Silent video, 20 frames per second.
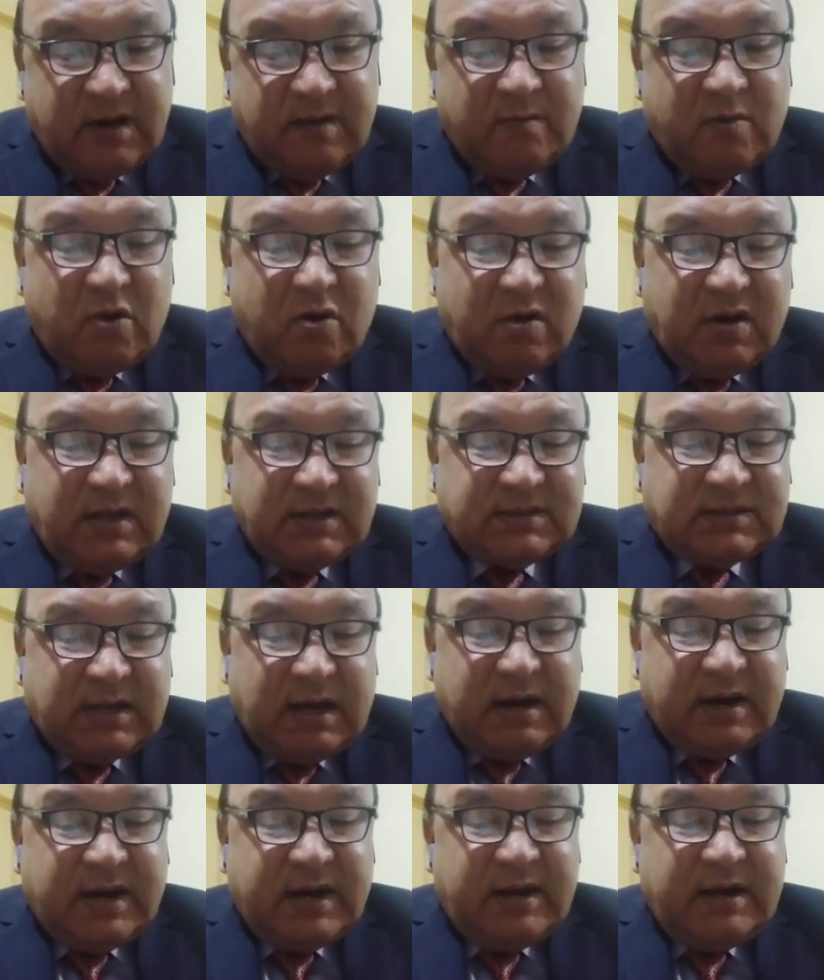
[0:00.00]
Morals
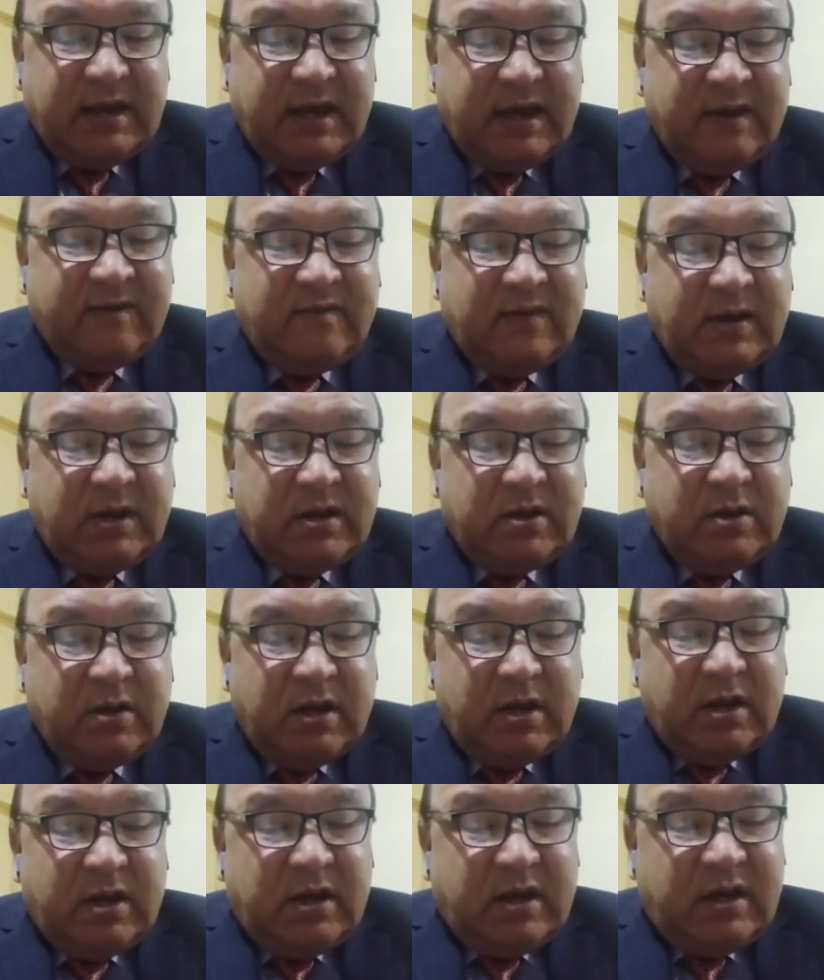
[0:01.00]
are an evaluation
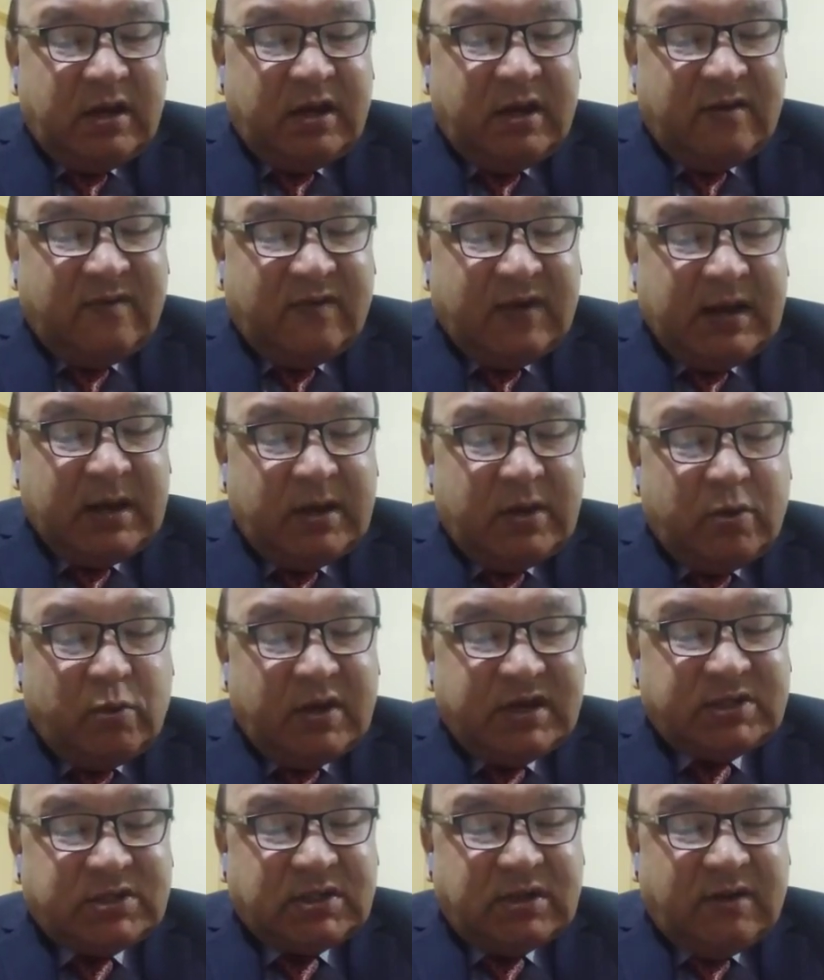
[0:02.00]

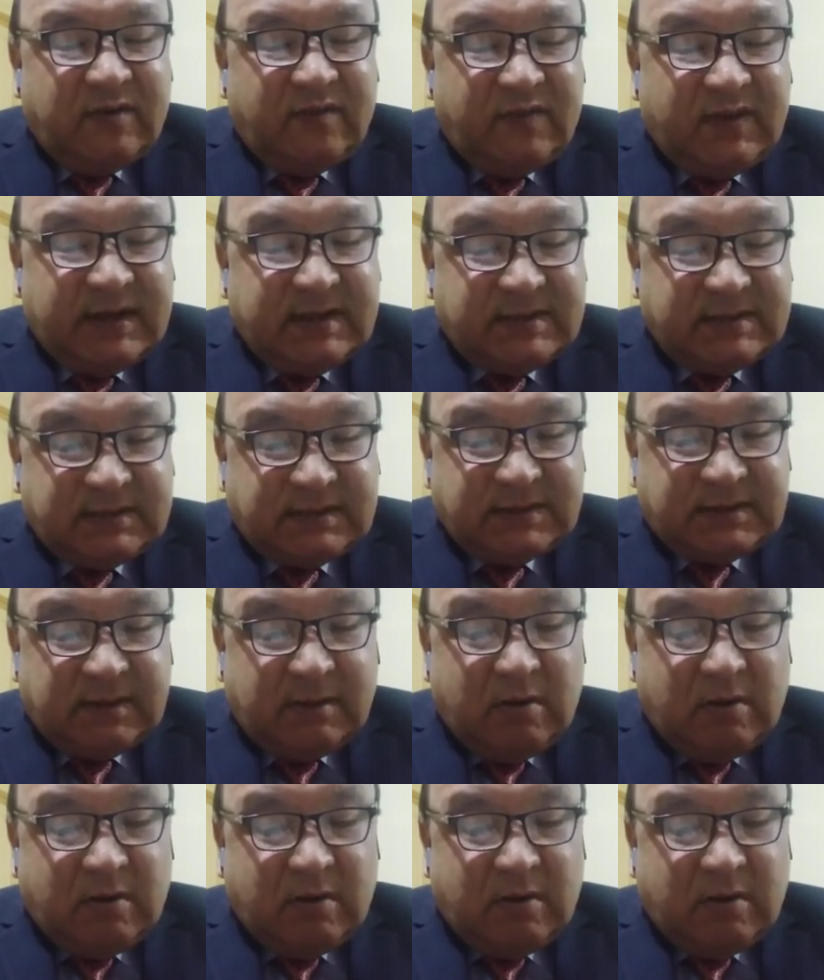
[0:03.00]
evaluation of interest.